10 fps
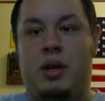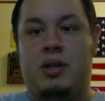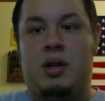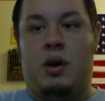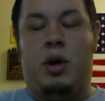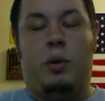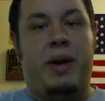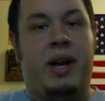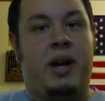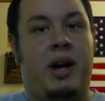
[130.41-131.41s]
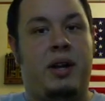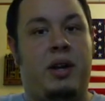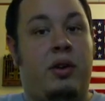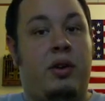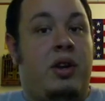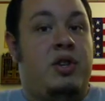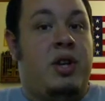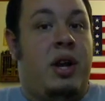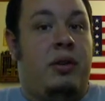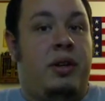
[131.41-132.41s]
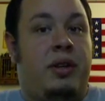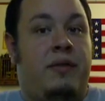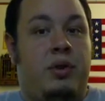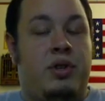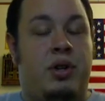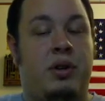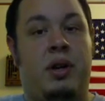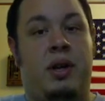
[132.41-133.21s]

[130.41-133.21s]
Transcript: So he'll pick uh, another gun channel in the future,